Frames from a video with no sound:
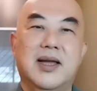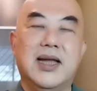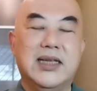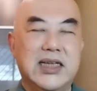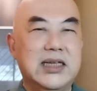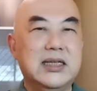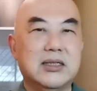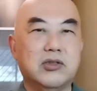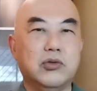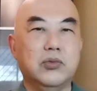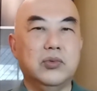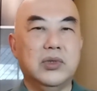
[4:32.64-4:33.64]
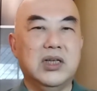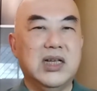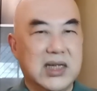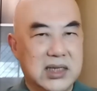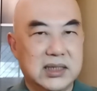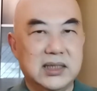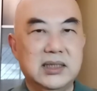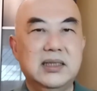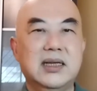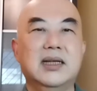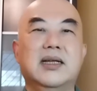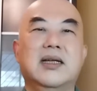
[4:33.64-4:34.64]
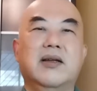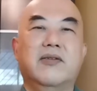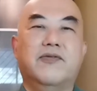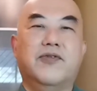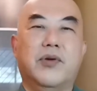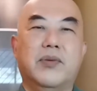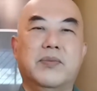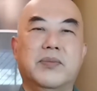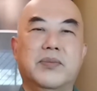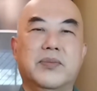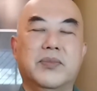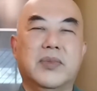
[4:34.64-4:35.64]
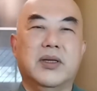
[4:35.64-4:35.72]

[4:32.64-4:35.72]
I needed to learn from